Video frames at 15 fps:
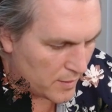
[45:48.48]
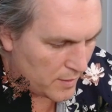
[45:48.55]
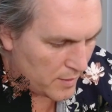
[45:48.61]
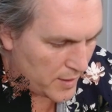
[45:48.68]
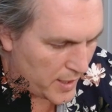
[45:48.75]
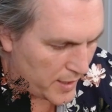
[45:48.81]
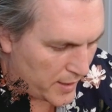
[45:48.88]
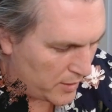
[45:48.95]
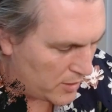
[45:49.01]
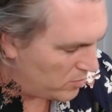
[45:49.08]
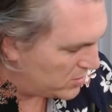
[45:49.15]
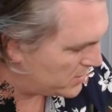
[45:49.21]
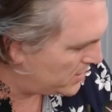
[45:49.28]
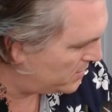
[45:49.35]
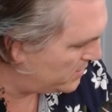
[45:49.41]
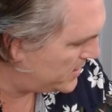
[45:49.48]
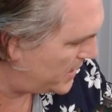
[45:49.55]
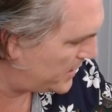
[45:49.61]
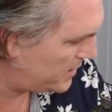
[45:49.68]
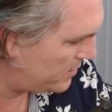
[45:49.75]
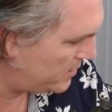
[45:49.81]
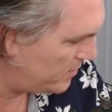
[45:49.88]
Yeah, Goblin's going to attack.
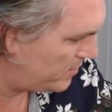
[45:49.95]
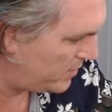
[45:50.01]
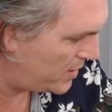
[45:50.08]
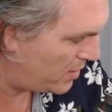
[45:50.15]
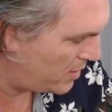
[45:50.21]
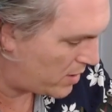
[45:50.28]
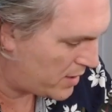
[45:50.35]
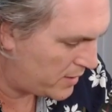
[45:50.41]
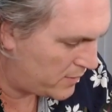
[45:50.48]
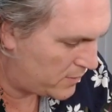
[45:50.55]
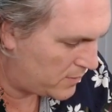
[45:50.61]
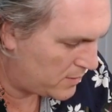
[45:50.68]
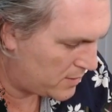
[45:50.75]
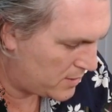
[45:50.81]
No worries.